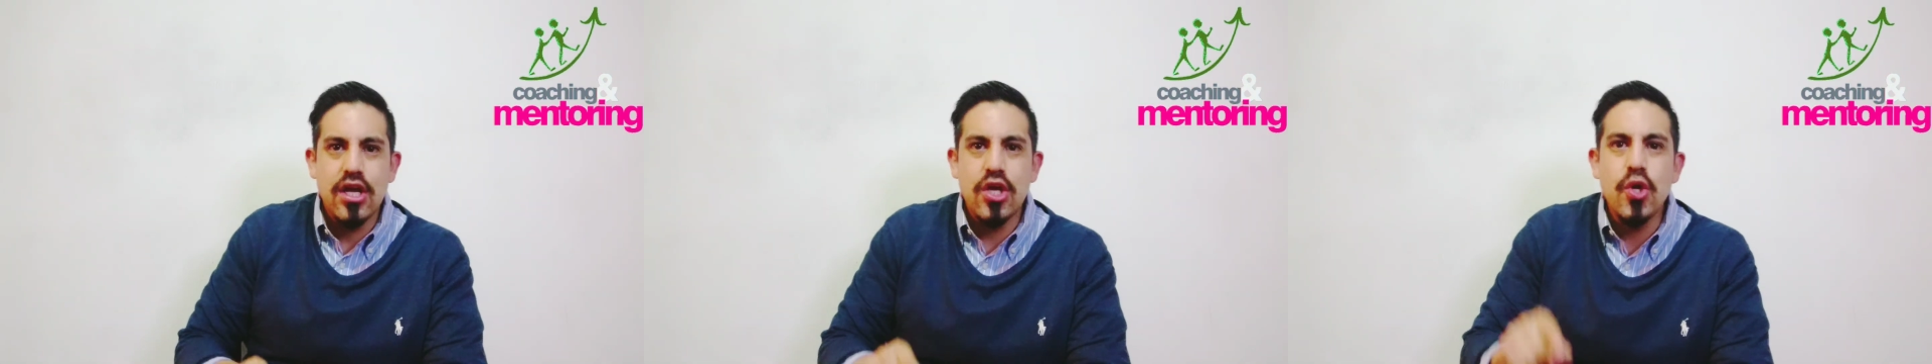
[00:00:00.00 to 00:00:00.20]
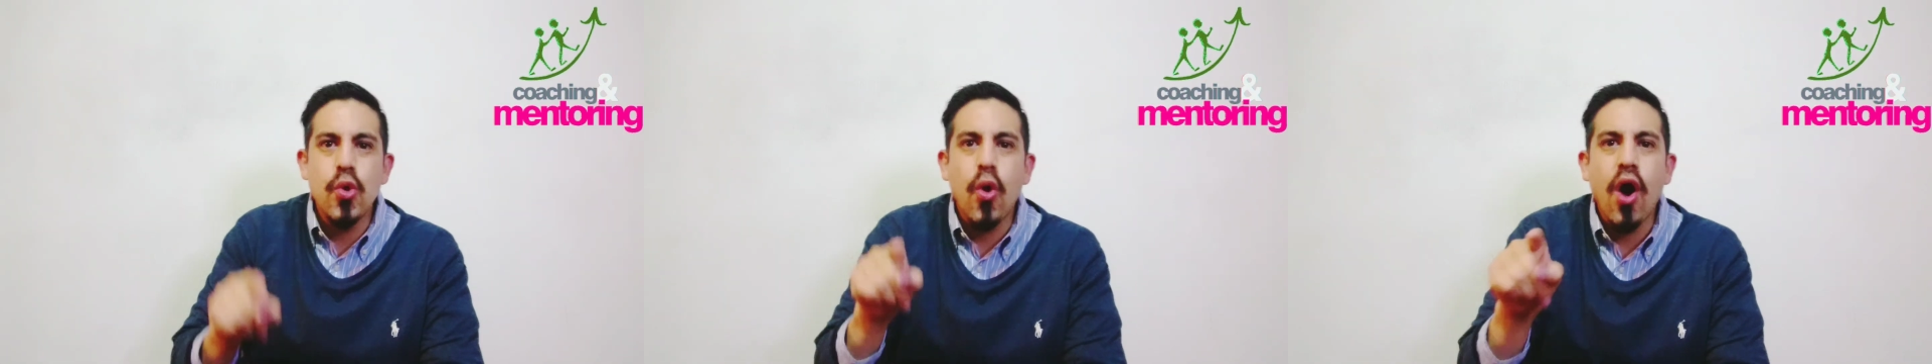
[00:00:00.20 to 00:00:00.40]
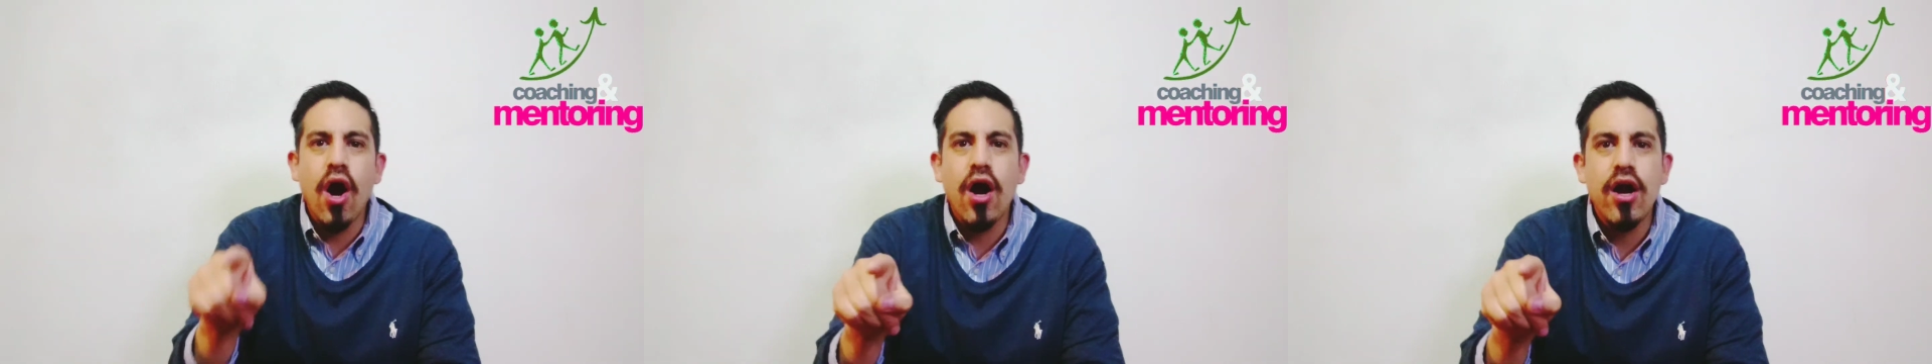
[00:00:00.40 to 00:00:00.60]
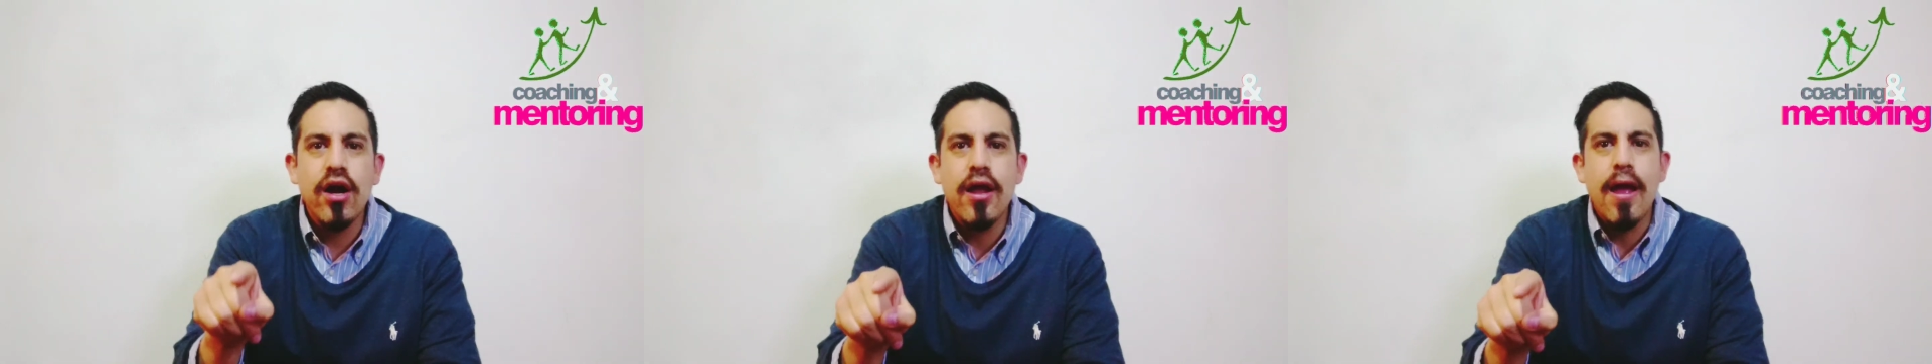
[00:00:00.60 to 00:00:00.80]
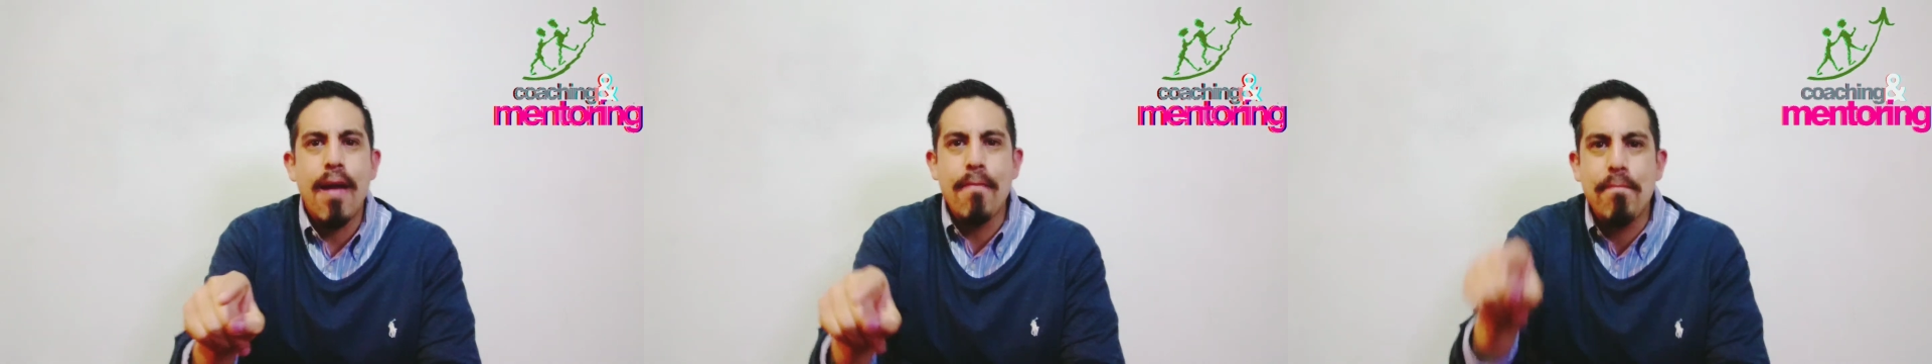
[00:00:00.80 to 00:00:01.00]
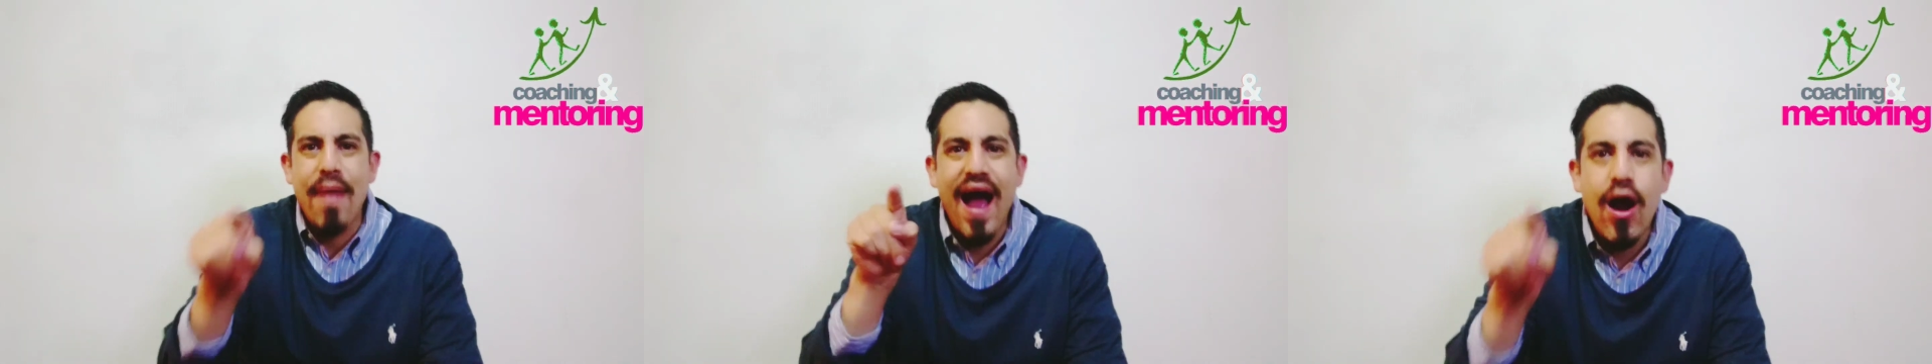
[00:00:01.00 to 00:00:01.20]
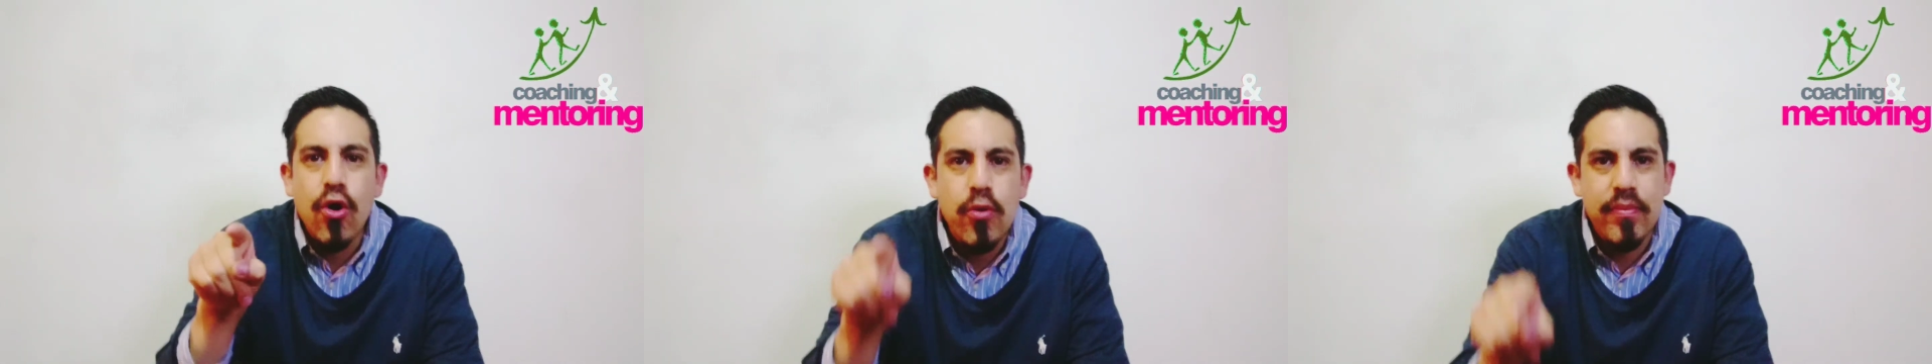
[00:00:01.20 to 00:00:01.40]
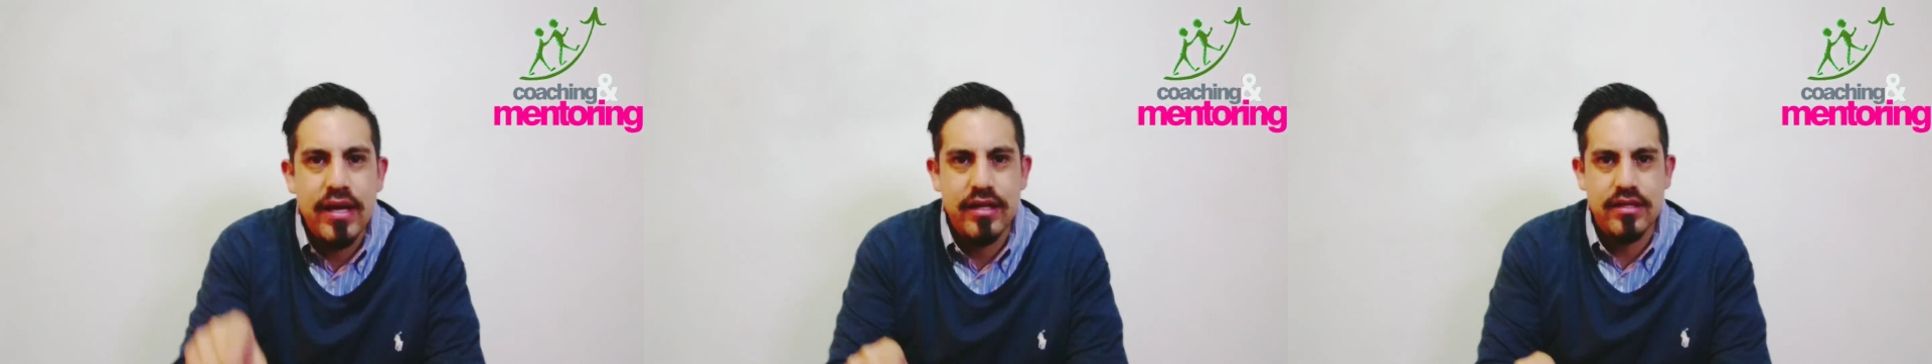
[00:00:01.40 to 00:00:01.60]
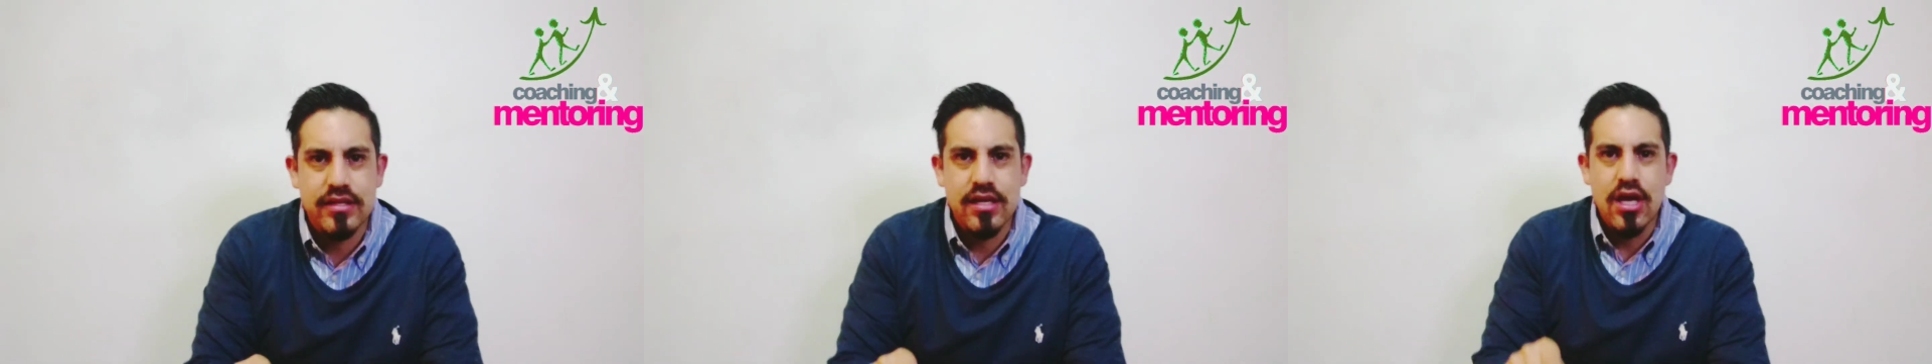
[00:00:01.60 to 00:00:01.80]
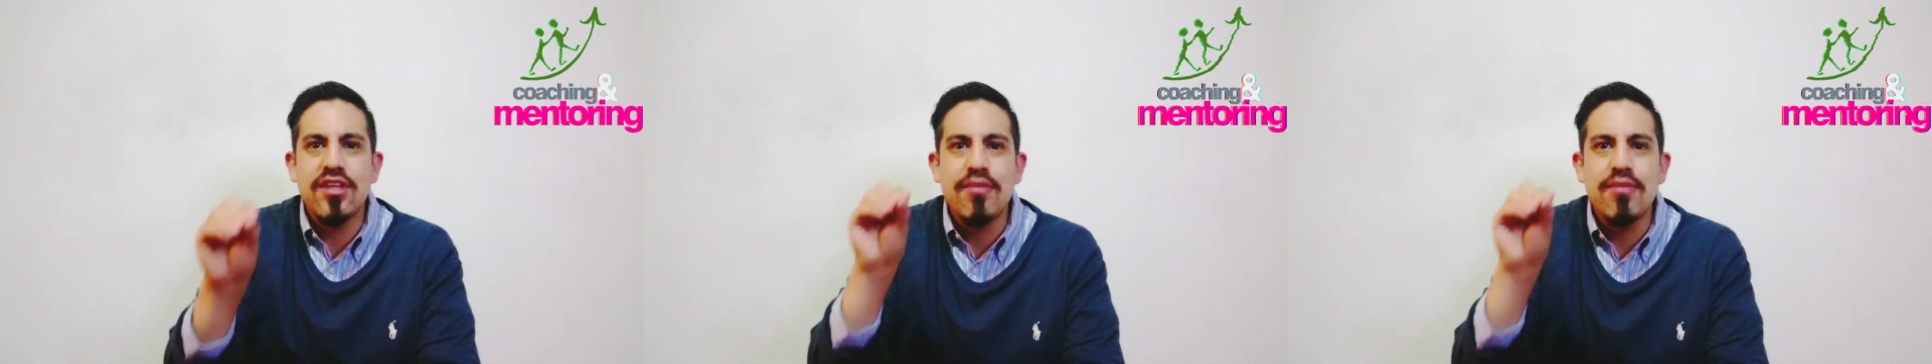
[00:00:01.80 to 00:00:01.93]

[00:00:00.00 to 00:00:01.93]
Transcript: You are empowerment,